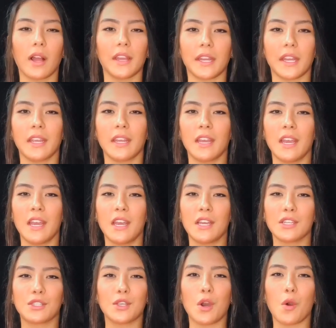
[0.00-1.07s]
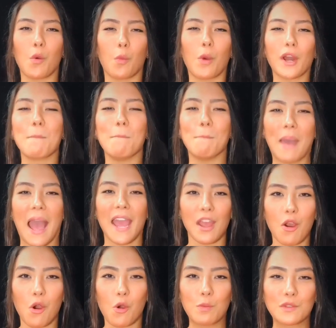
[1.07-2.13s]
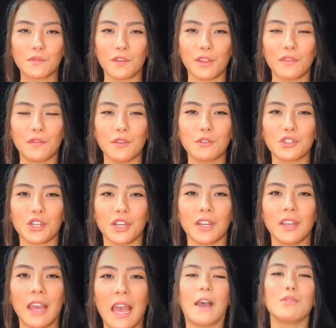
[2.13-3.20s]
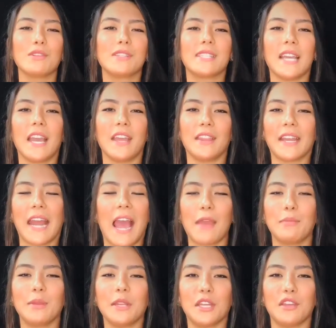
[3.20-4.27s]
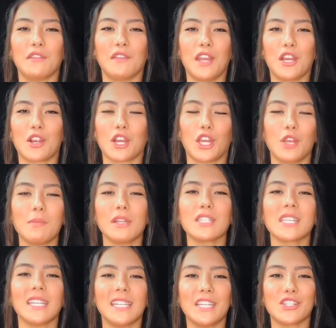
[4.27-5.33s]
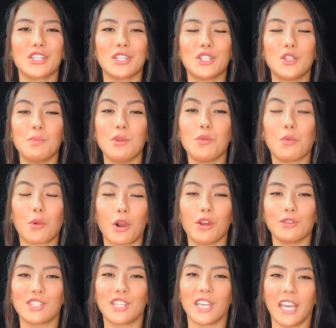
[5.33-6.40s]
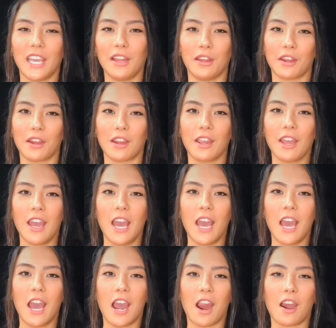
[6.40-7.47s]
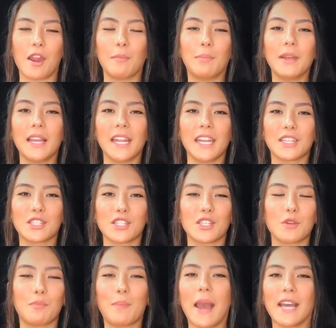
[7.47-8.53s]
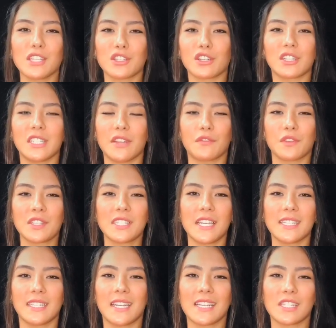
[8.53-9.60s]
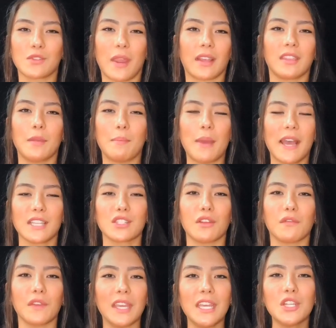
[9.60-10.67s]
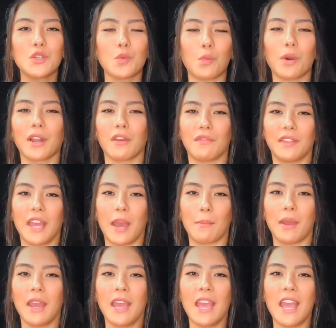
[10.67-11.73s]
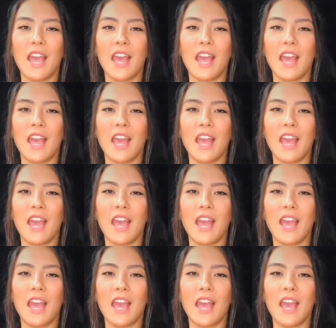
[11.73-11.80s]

equality. So what are my hopes for the future? I would say that I believe in our human's condition to be world's healer. Our ability to surpass our differences and extract the best of each one of them.